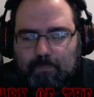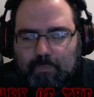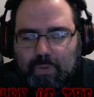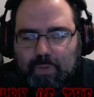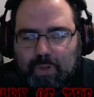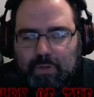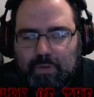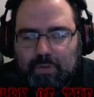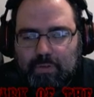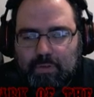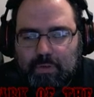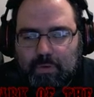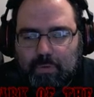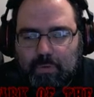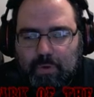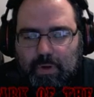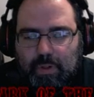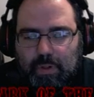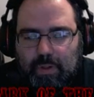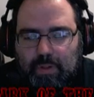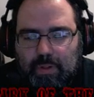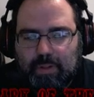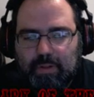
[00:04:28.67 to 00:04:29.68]
so one
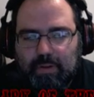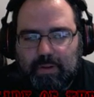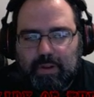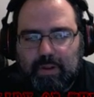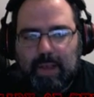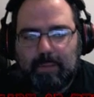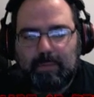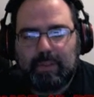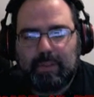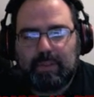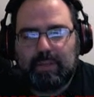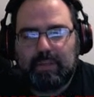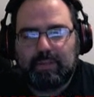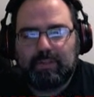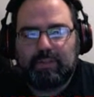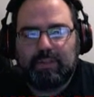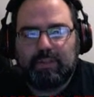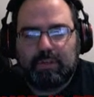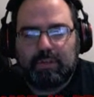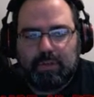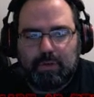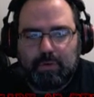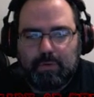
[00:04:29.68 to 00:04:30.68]
of the th common things to
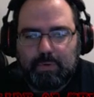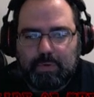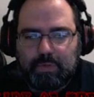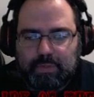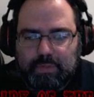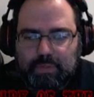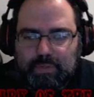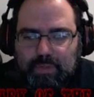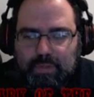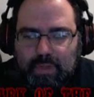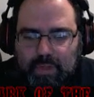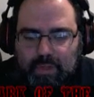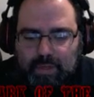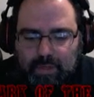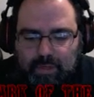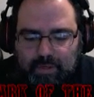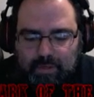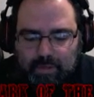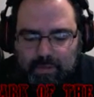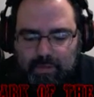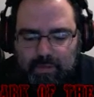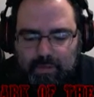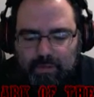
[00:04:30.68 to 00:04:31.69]
do is uh,
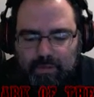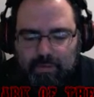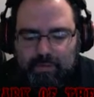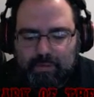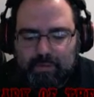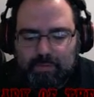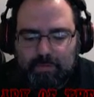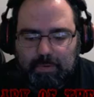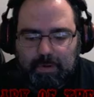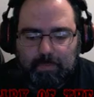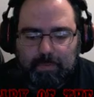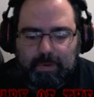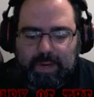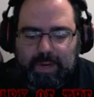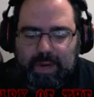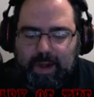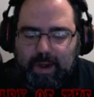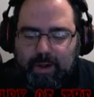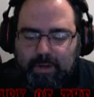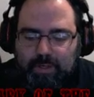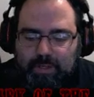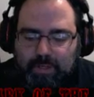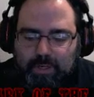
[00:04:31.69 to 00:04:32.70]
you spin up a
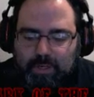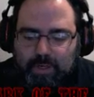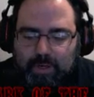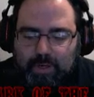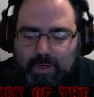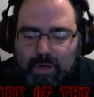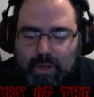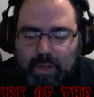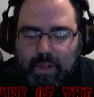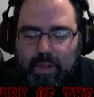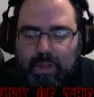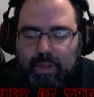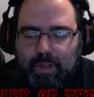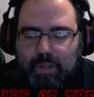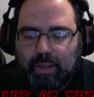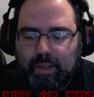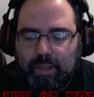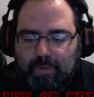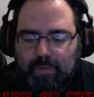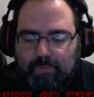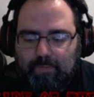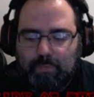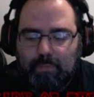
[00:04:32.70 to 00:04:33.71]
character, you
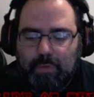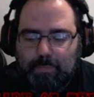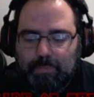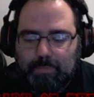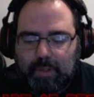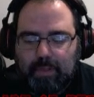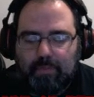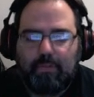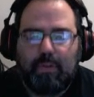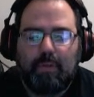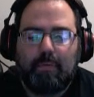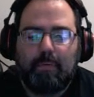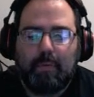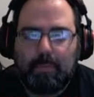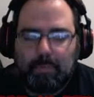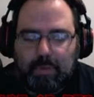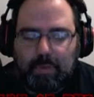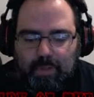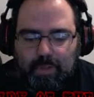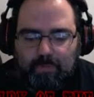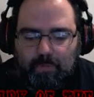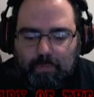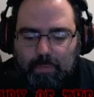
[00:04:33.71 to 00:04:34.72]
level them up, you level them up,
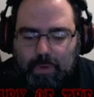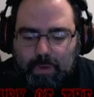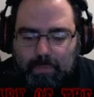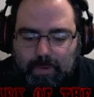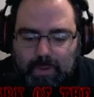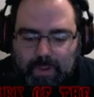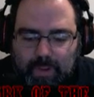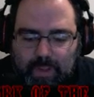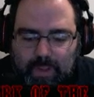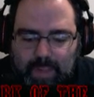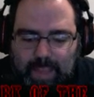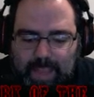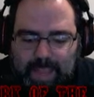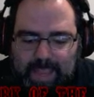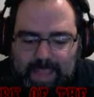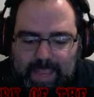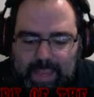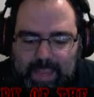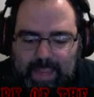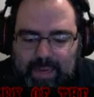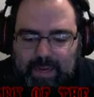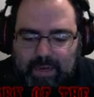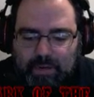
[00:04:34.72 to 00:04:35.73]
you level them up,
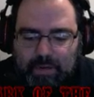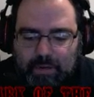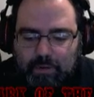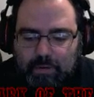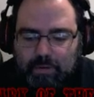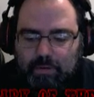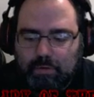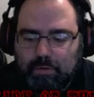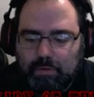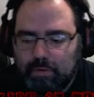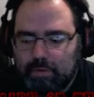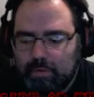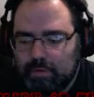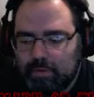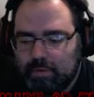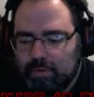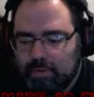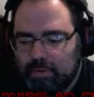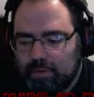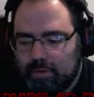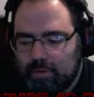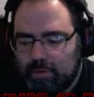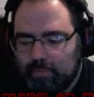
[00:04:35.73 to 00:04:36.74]
and
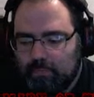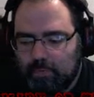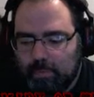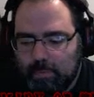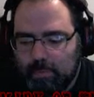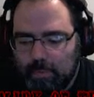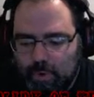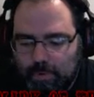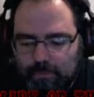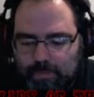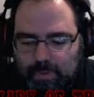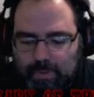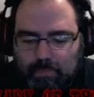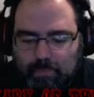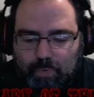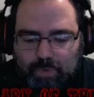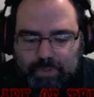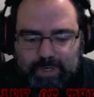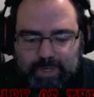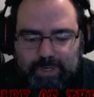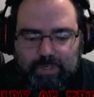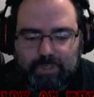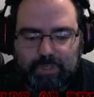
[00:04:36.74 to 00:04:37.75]
you remove them,
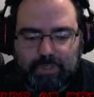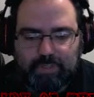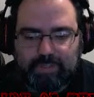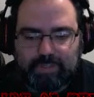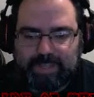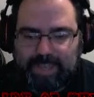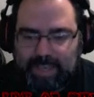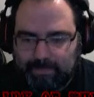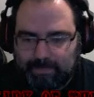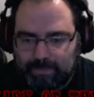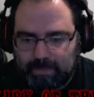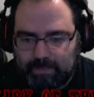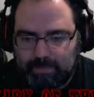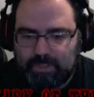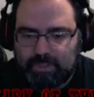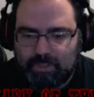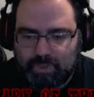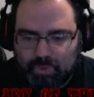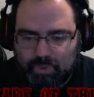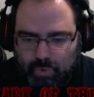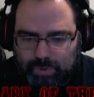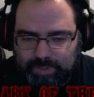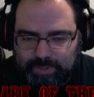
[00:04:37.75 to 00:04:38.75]
which actually saves them. It
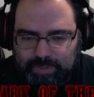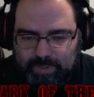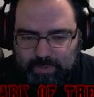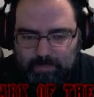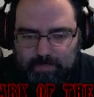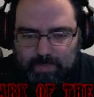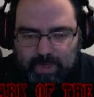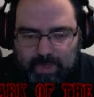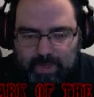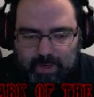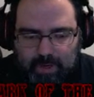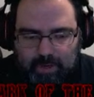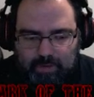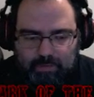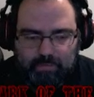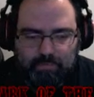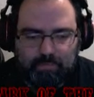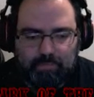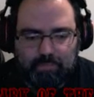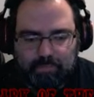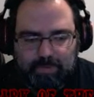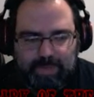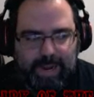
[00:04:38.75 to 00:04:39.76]
stores them in a
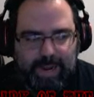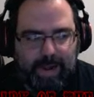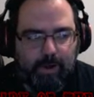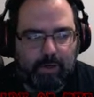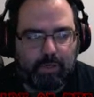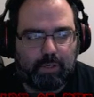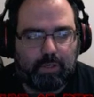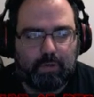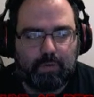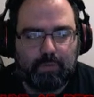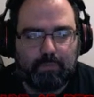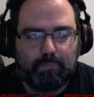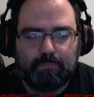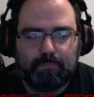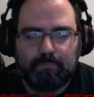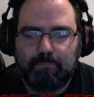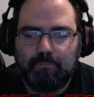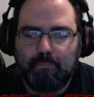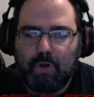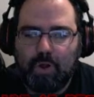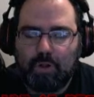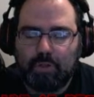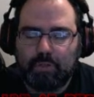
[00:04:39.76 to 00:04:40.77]
character
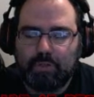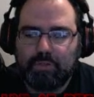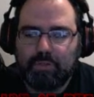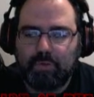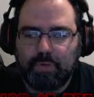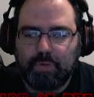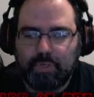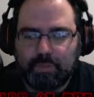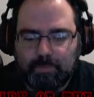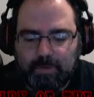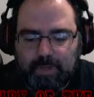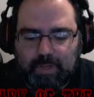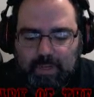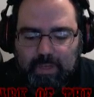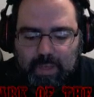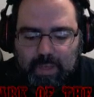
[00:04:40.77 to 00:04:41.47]
vault, so to speak.